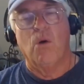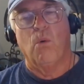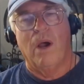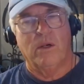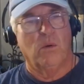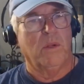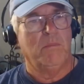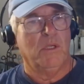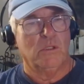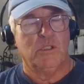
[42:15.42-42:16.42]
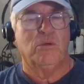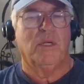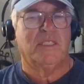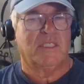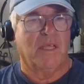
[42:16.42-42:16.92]
Why don't we build you a
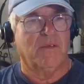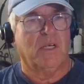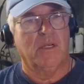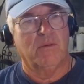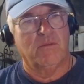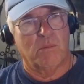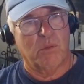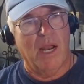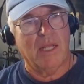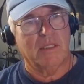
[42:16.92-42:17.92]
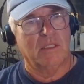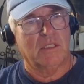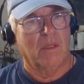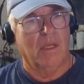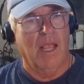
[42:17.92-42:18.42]
7-iron for
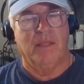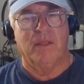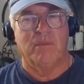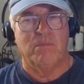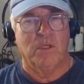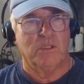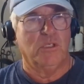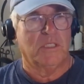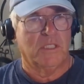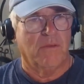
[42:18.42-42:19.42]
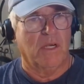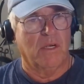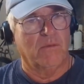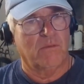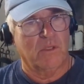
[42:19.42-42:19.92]
practice and then build you a
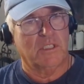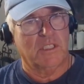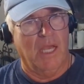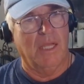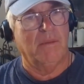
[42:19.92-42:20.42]
7-iron for your set?